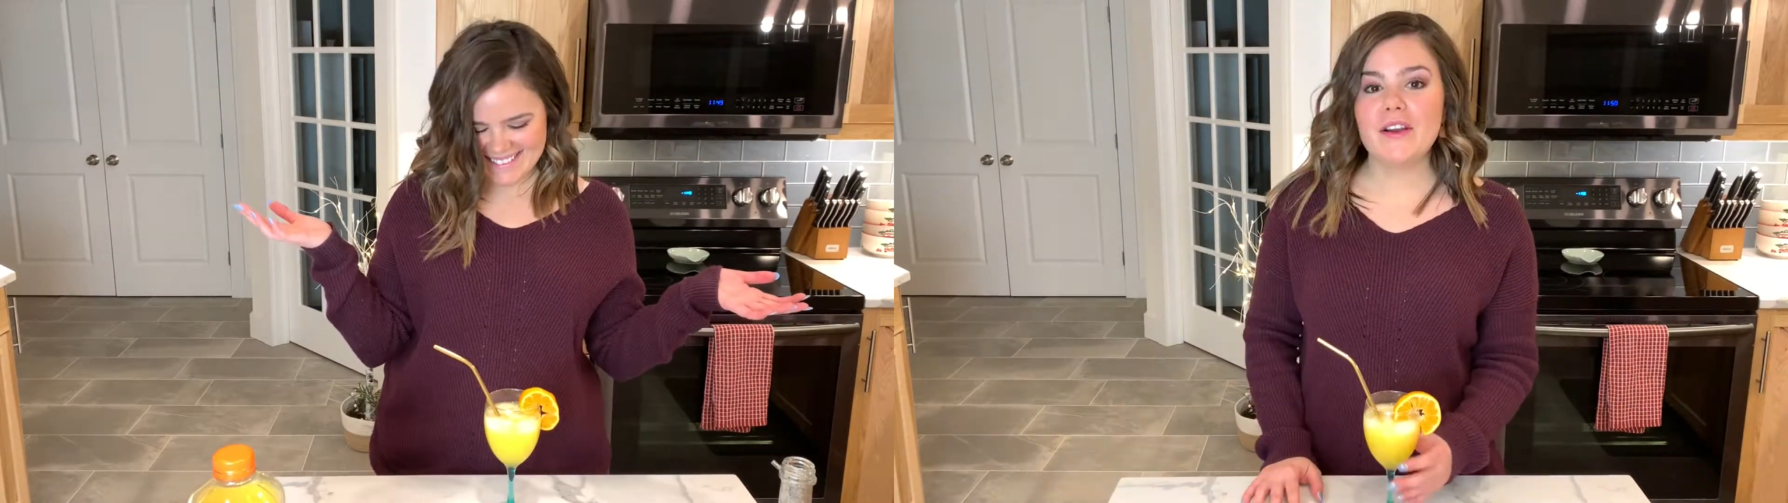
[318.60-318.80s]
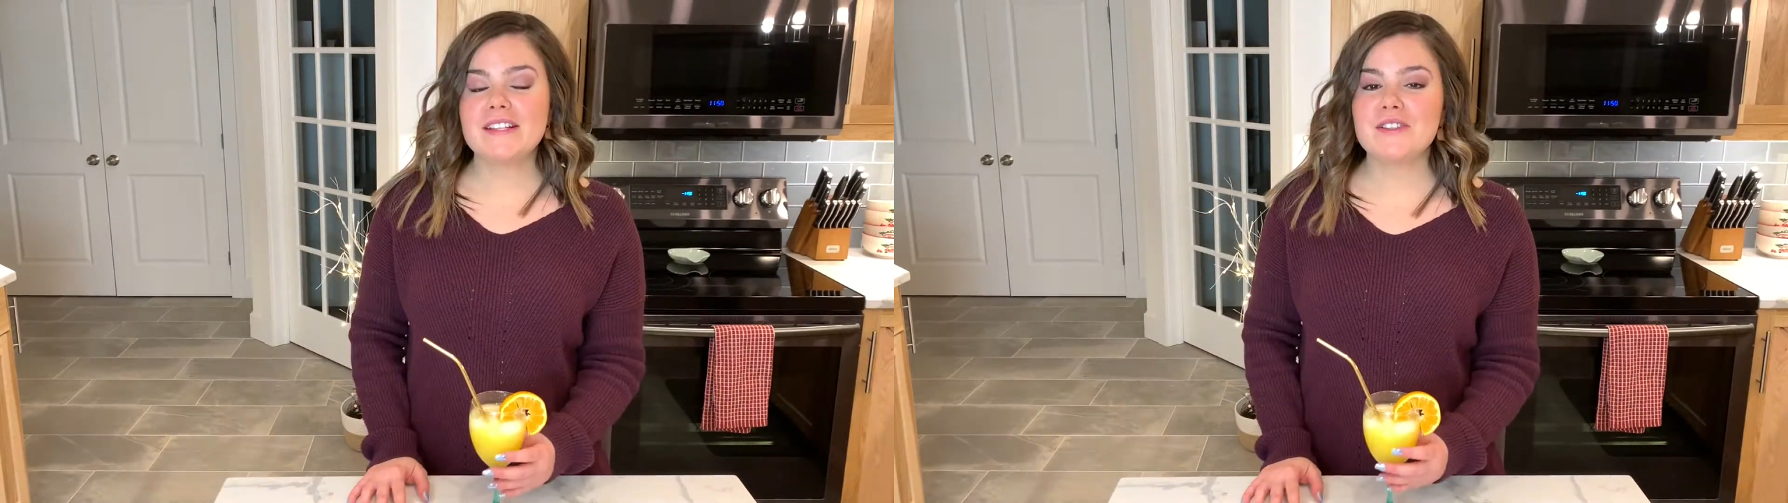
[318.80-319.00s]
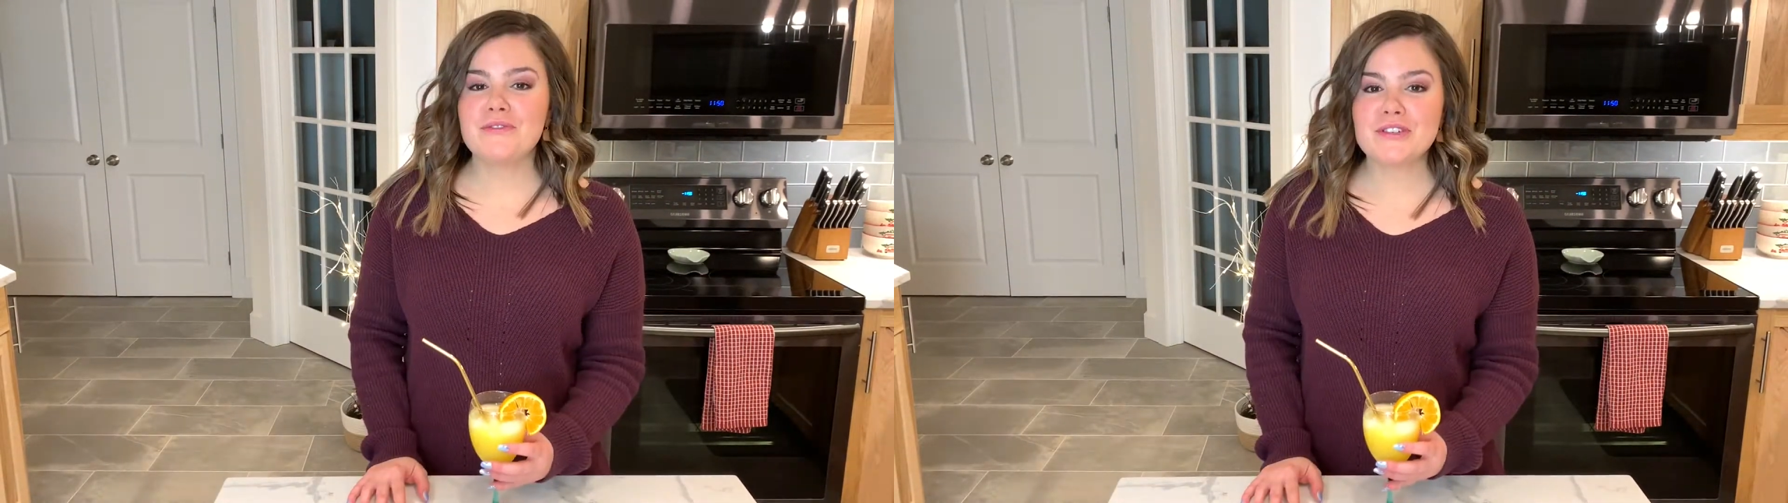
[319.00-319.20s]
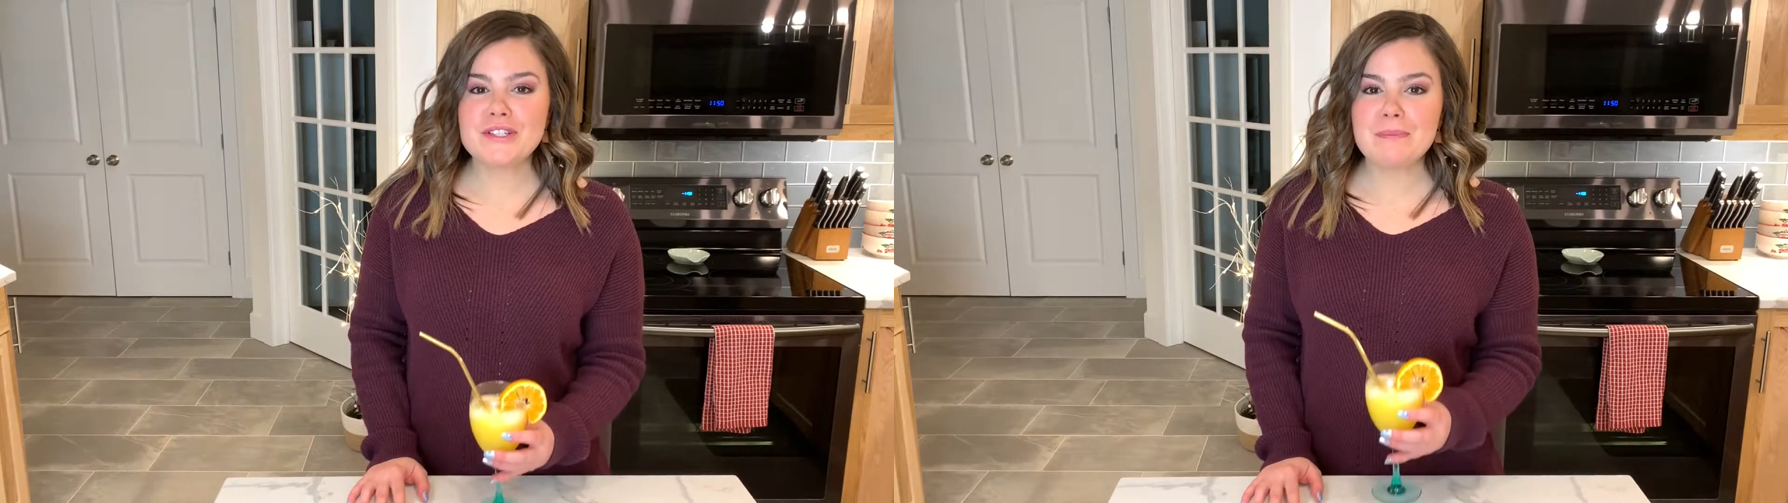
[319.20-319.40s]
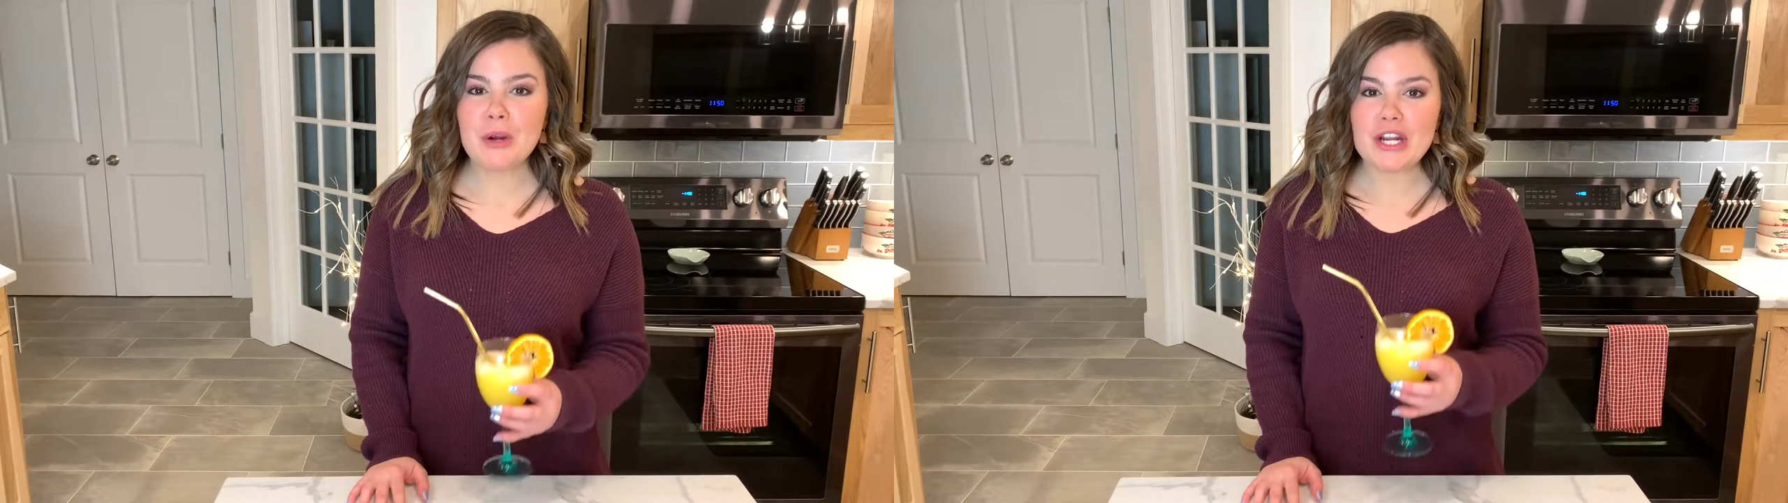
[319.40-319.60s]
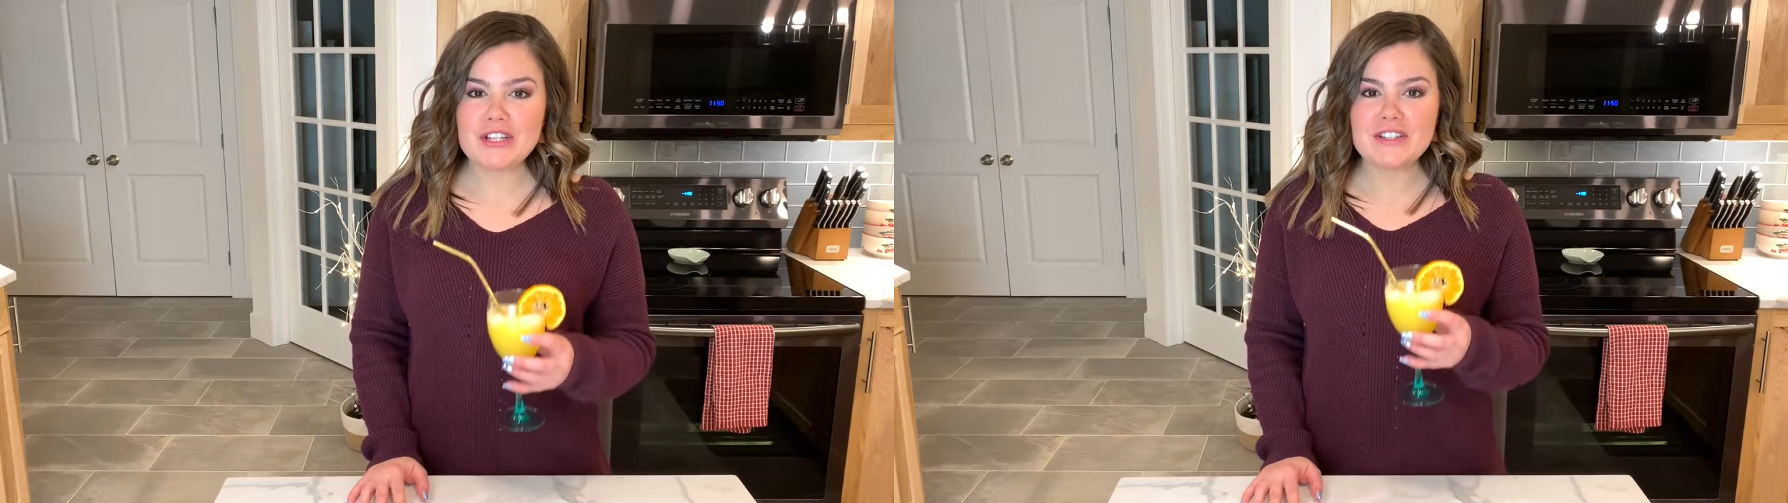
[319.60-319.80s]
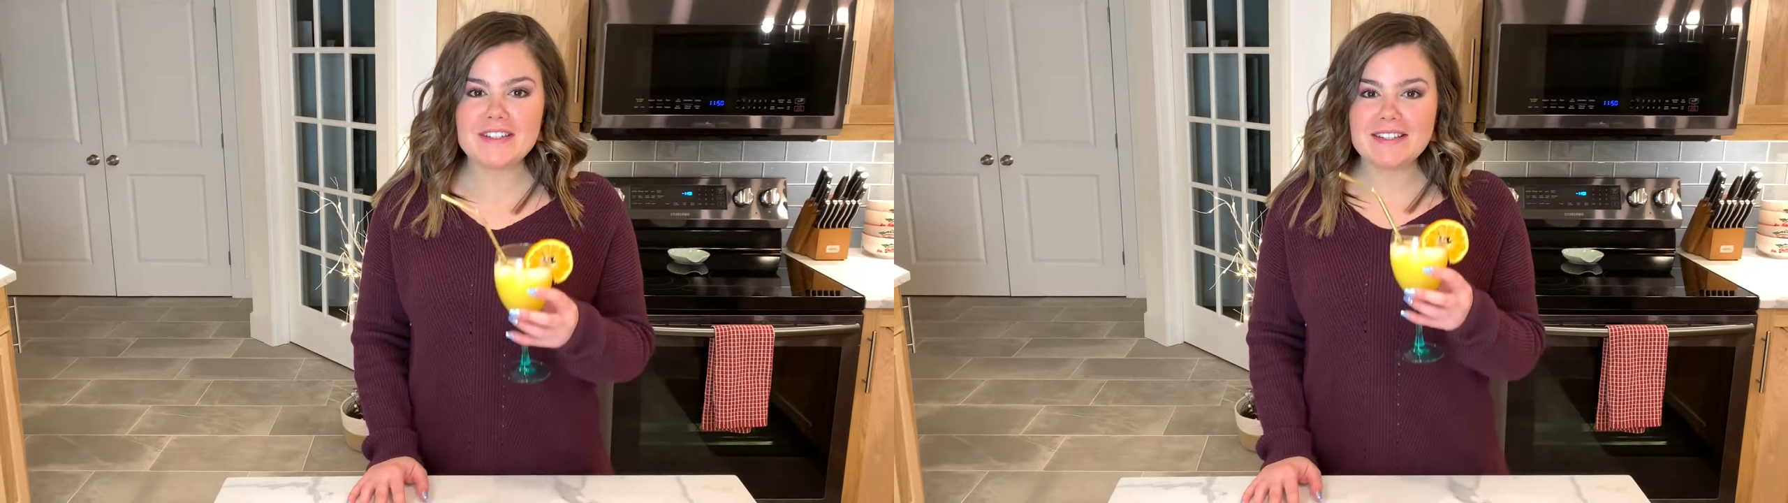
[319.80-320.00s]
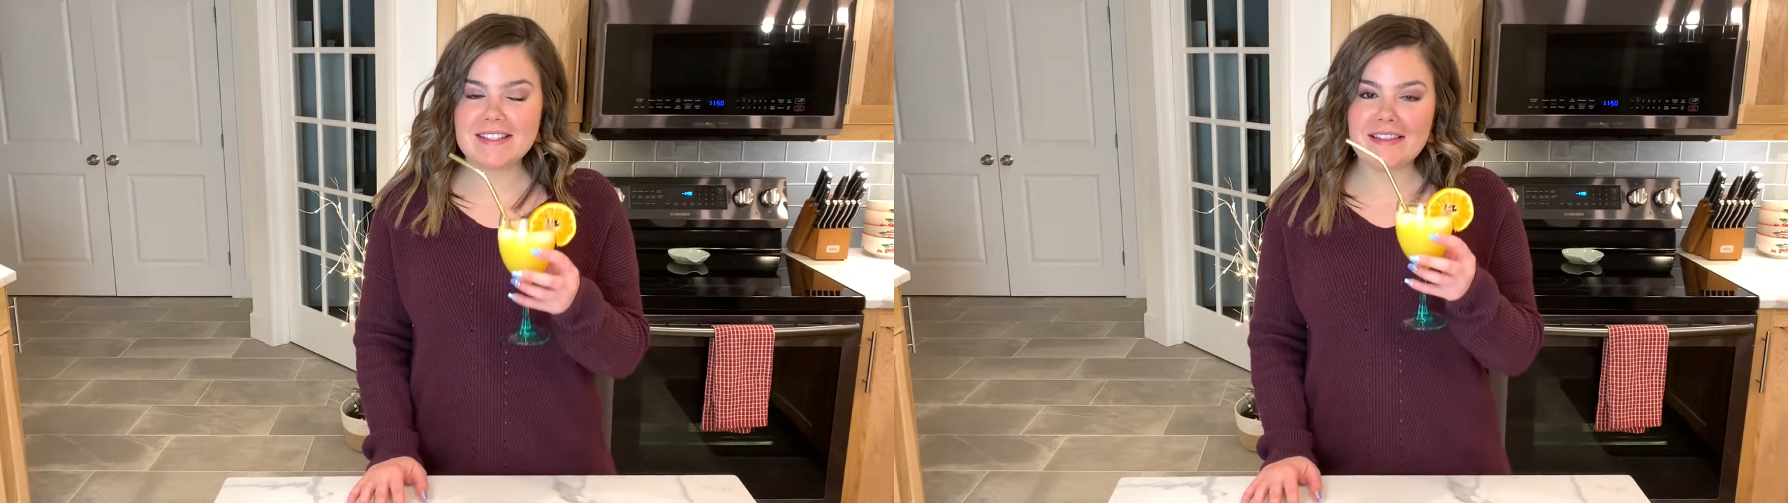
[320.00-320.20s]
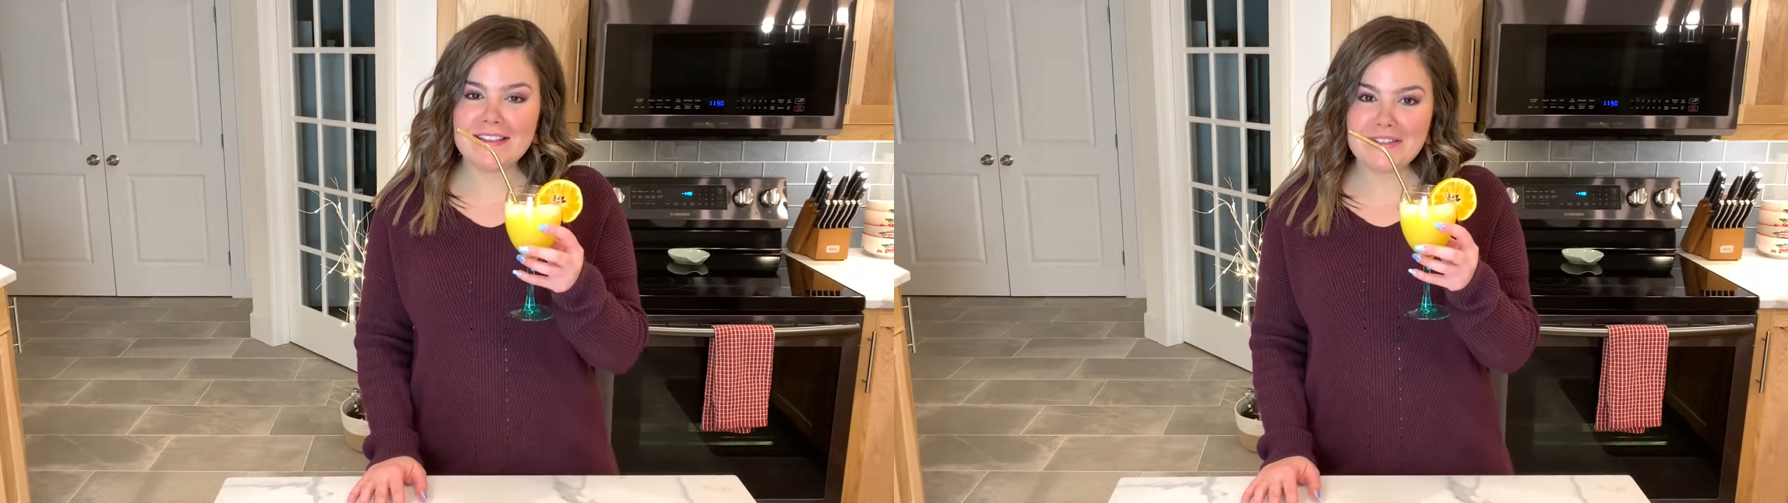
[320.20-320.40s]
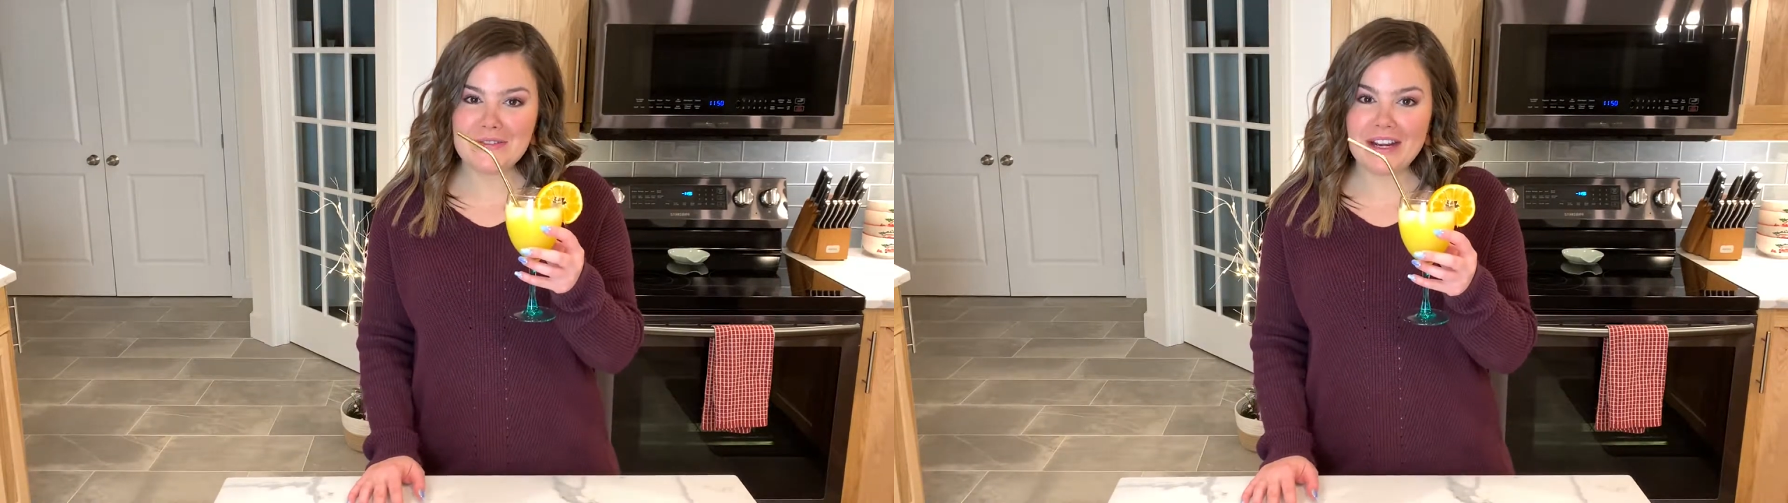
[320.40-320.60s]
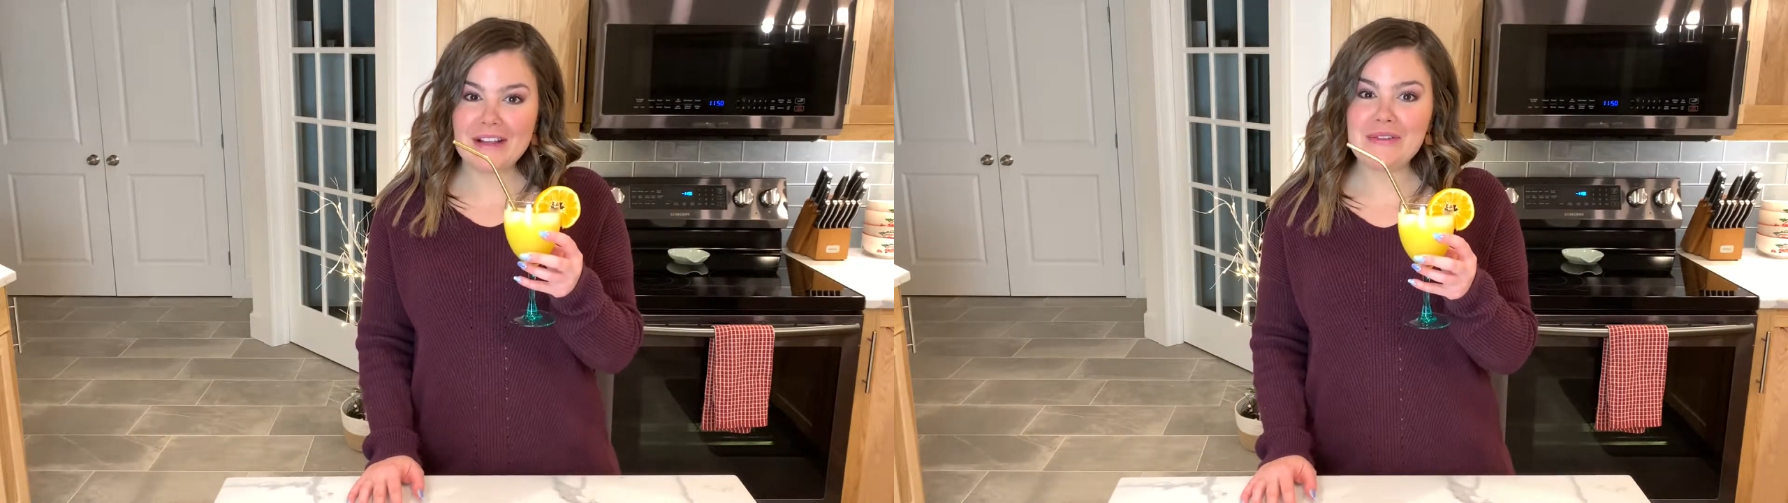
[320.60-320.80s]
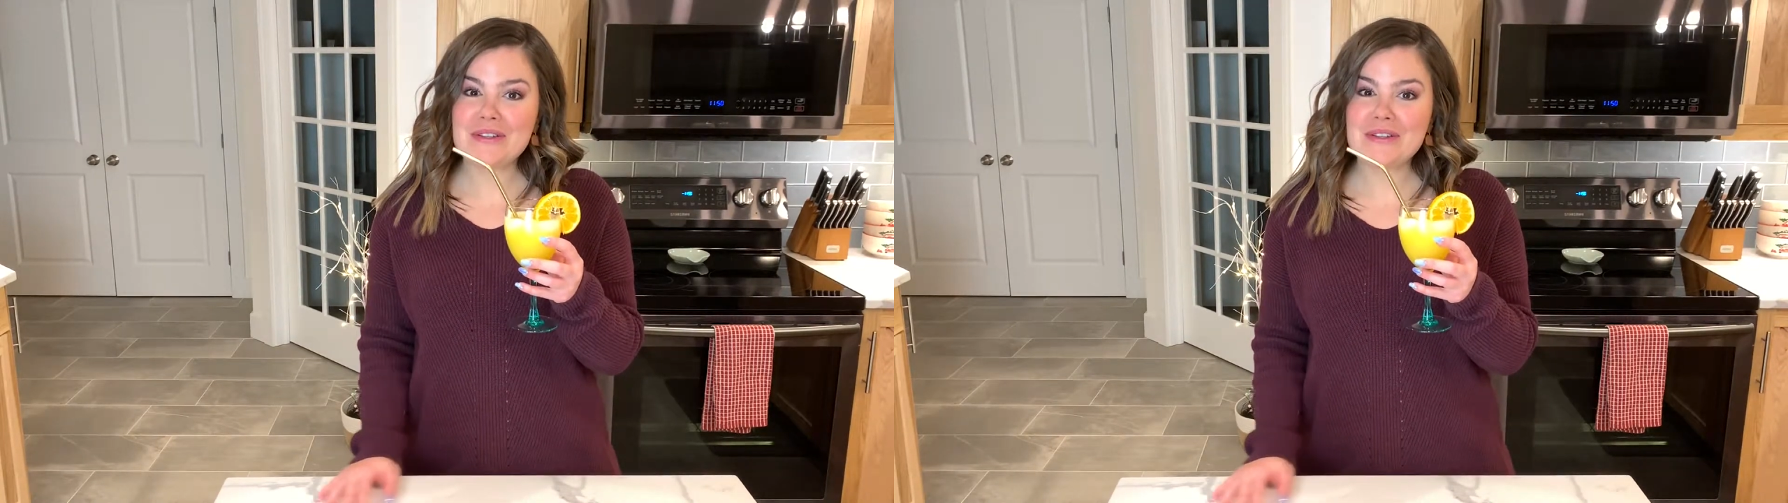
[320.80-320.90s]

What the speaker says: Okay, so first impressions is that this drink